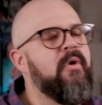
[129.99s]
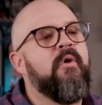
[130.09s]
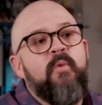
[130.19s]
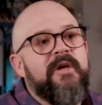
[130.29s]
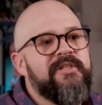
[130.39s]

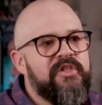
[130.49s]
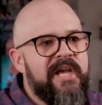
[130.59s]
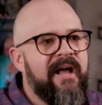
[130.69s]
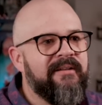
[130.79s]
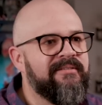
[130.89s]
Or was a
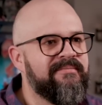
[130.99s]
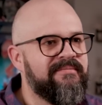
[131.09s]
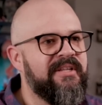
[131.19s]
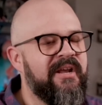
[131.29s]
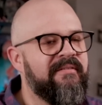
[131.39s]
child.
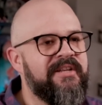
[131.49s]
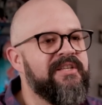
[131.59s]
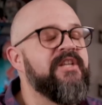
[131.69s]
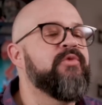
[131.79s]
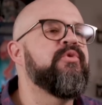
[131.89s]
You know,
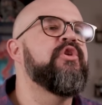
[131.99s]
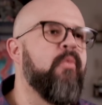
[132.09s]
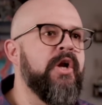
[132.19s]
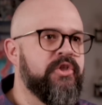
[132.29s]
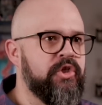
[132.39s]
I just want you to
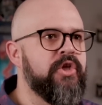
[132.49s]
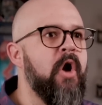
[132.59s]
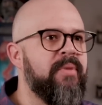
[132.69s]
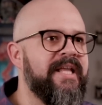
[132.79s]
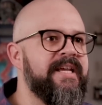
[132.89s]
watch the
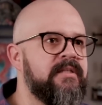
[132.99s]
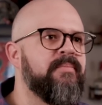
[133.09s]
show, please.